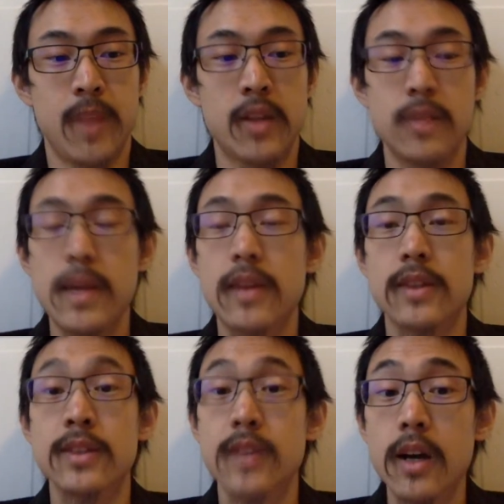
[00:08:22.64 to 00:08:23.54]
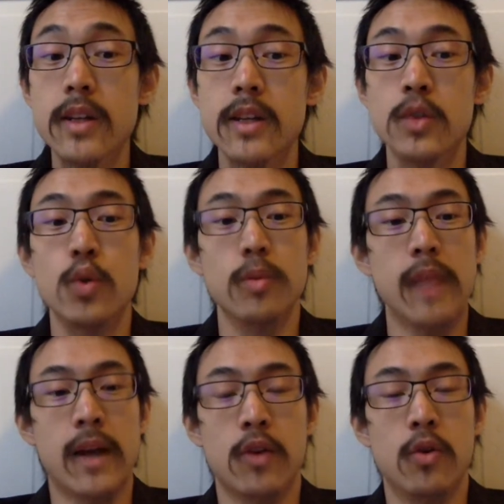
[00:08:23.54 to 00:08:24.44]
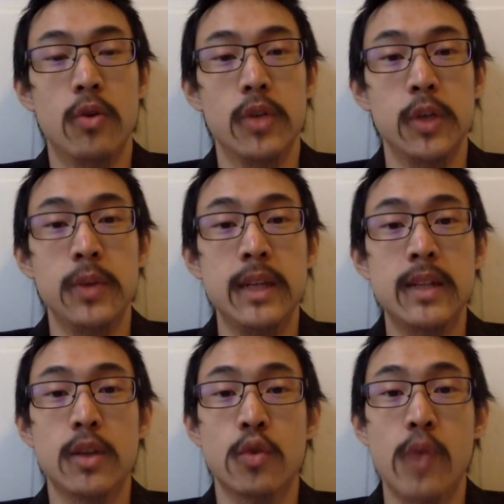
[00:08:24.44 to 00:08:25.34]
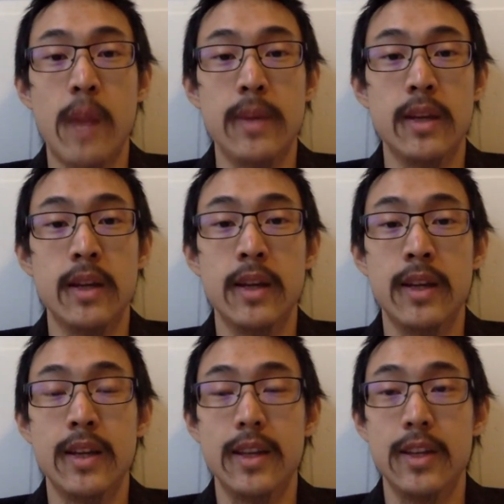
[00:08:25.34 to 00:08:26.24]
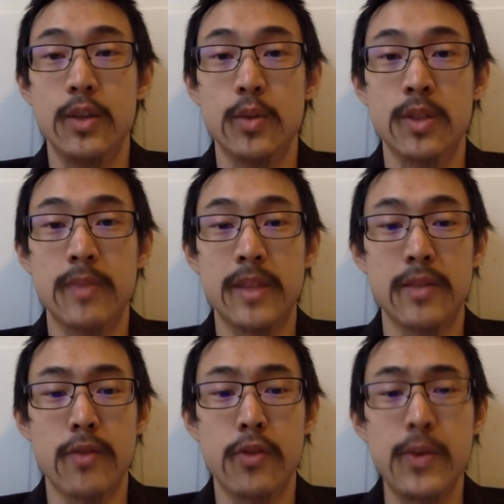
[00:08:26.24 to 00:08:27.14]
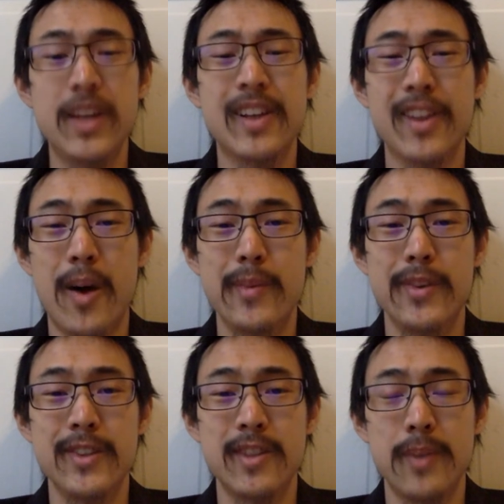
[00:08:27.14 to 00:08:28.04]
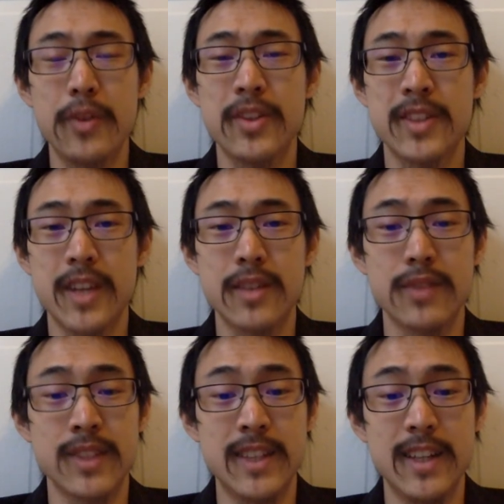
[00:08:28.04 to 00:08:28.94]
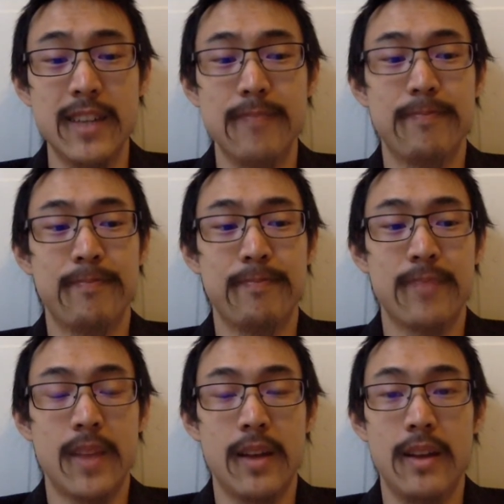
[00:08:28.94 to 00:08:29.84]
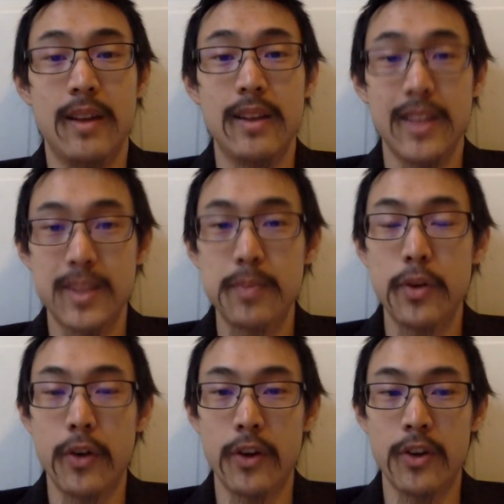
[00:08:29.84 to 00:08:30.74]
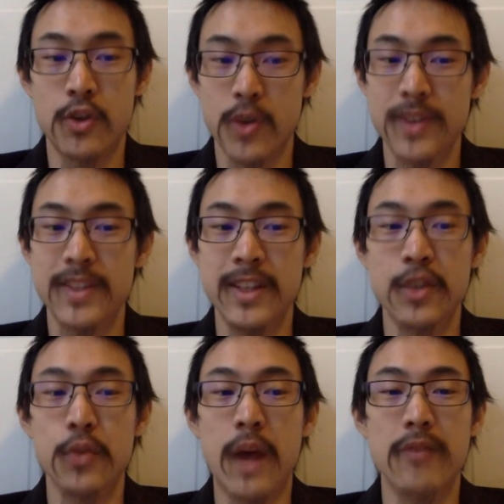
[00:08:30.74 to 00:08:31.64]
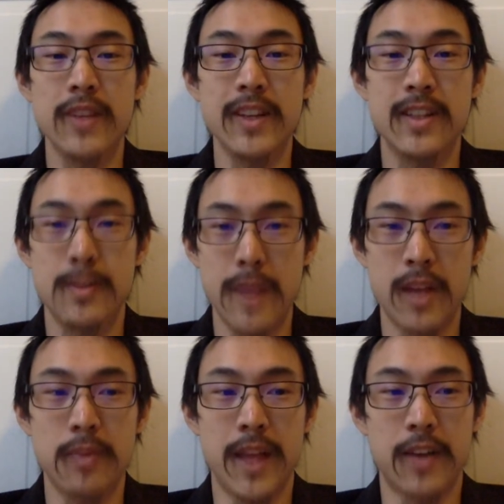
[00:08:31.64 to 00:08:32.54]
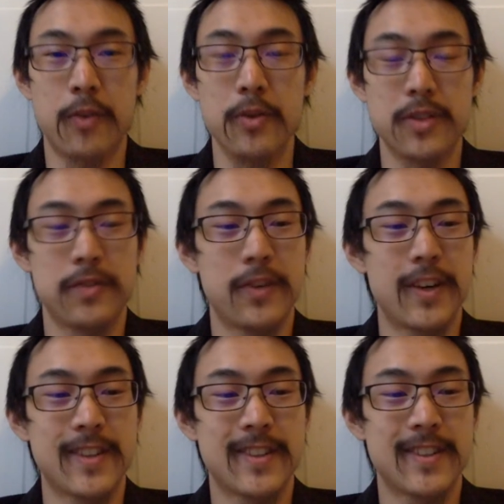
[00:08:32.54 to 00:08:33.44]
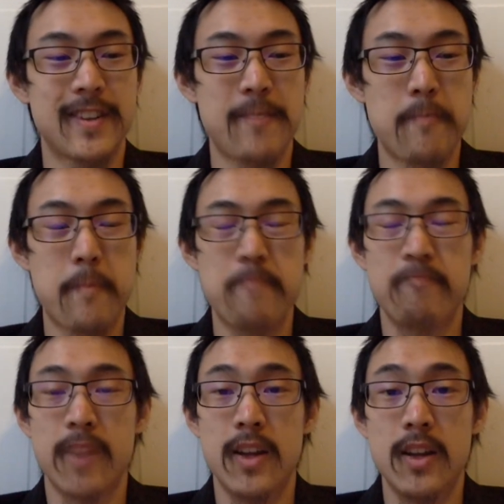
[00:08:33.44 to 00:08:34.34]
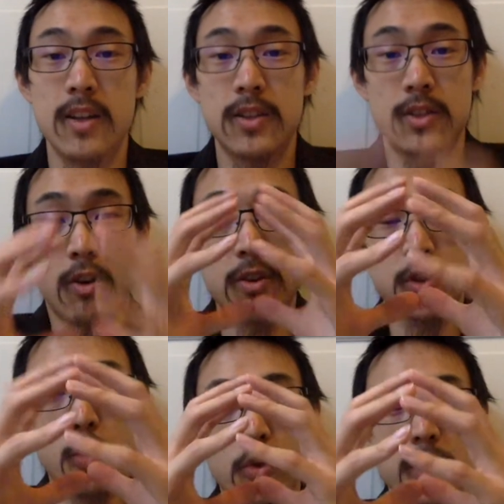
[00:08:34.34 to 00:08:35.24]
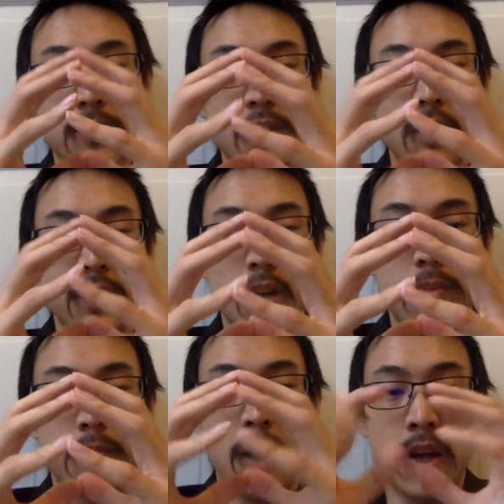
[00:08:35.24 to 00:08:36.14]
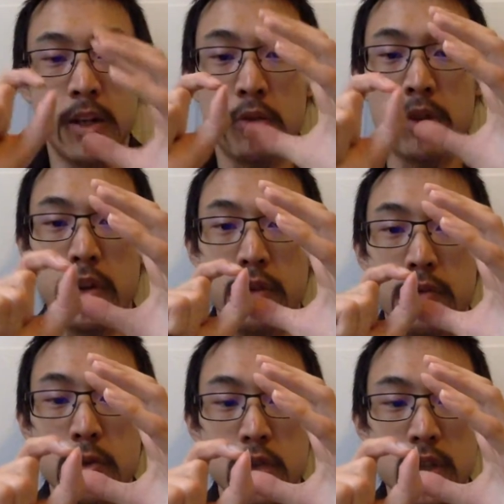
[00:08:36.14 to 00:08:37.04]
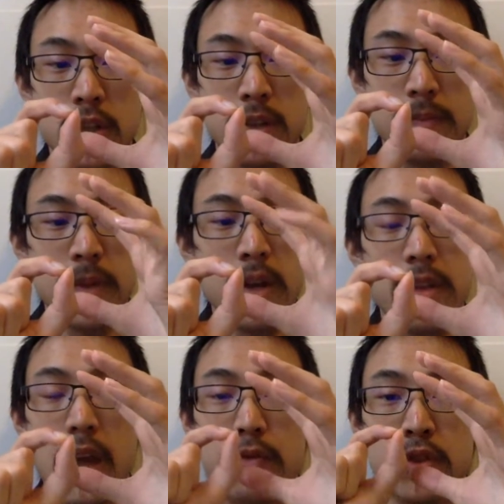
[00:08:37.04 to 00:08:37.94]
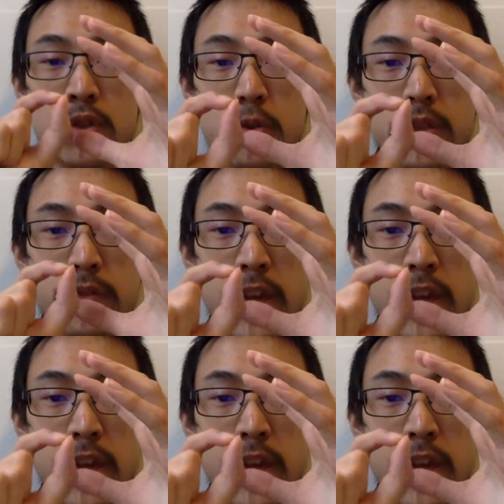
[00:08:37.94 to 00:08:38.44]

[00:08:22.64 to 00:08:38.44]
To make the sun into a black hole, you would need to cram it into a space of 3 kilometers, about the size of a city. Let's put our trust in gravity to make black holes for us. Stars hold themselves up by nuclear fusion. They have a source of